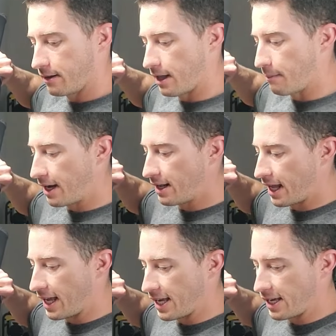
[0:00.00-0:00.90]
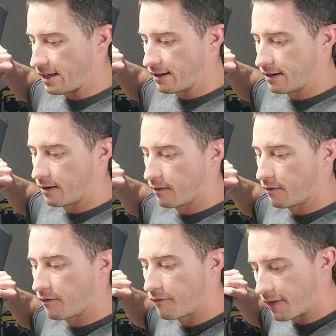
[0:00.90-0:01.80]
They made a
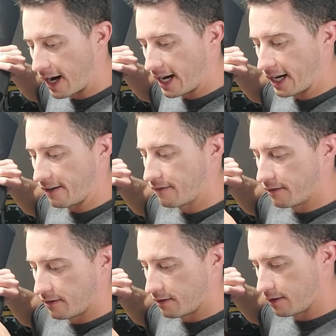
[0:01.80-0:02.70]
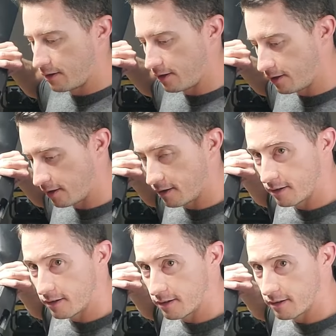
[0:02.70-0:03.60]

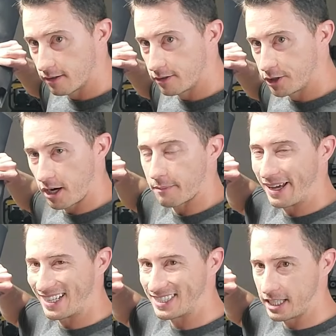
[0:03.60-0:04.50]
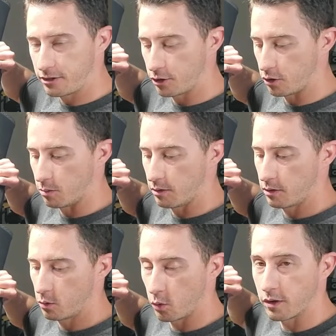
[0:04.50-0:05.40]
5-shot magazine tube
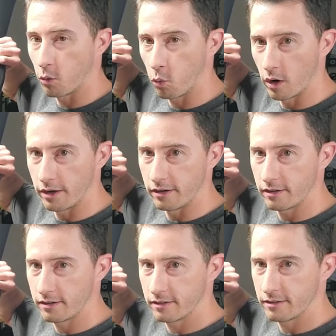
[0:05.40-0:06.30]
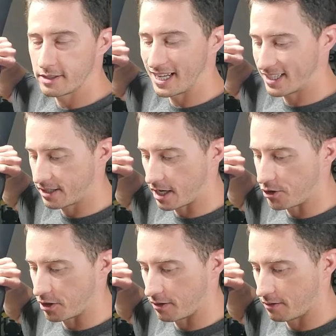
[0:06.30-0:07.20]
with a 1
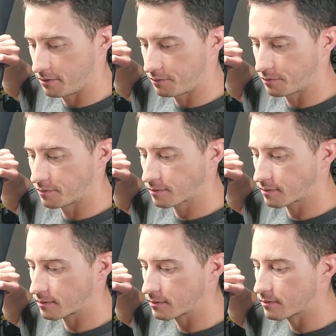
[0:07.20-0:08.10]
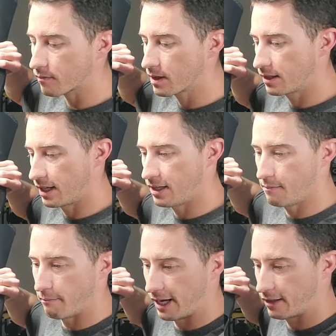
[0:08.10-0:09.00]
extension. They
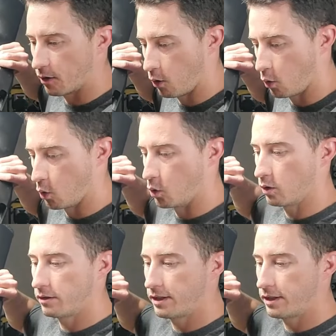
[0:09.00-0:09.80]
didn't make the whole